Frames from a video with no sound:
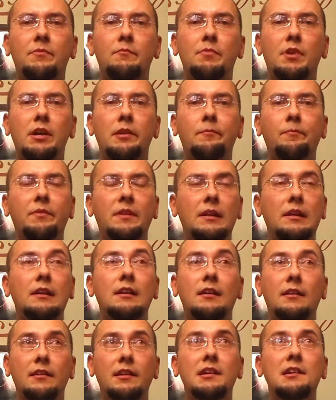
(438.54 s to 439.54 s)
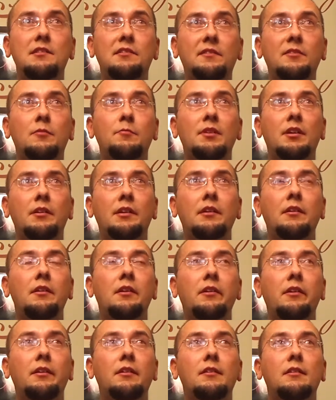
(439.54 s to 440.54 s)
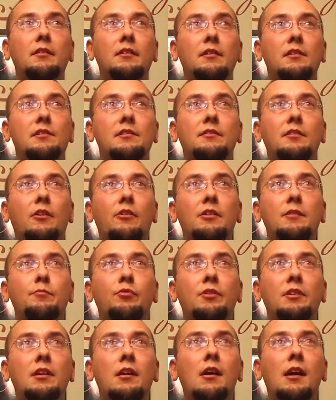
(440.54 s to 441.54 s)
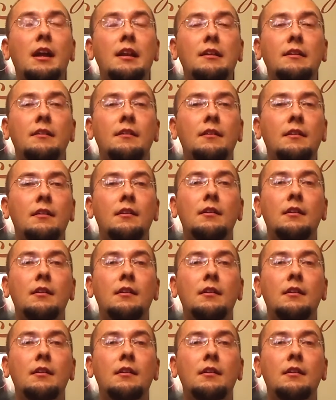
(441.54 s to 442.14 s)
But the heat's still building. It's already pretty hot.